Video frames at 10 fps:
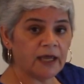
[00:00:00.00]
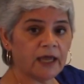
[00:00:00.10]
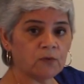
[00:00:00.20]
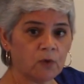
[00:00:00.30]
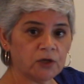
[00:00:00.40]

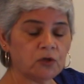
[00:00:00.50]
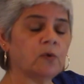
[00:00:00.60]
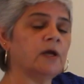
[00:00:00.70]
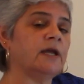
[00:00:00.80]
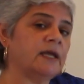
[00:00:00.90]
And what you
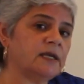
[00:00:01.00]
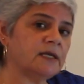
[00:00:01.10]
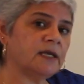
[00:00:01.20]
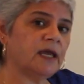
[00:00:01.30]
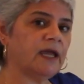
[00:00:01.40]
want to
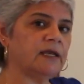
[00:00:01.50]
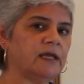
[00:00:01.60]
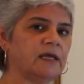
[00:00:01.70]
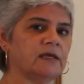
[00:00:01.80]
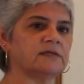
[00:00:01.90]

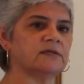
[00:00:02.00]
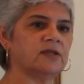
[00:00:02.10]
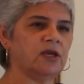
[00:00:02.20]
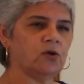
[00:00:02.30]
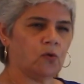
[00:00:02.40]
indicate is
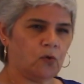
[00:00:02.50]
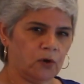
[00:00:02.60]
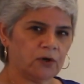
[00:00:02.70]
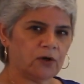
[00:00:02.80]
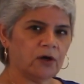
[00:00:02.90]
the
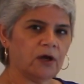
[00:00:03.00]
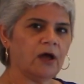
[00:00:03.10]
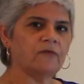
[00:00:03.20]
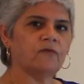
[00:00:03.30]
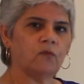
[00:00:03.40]
order
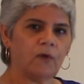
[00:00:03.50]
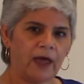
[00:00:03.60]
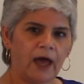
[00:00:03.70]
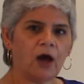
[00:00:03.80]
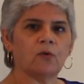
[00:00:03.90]
of
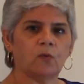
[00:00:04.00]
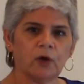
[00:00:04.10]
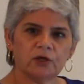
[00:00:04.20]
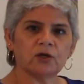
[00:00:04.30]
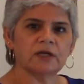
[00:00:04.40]

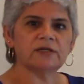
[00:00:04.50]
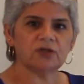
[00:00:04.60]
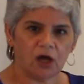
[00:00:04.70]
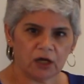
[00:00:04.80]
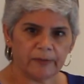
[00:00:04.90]
what you're going to
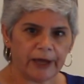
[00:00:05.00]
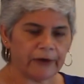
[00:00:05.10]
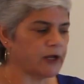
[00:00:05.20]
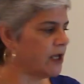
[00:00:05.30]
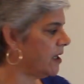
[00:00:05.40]
talk about.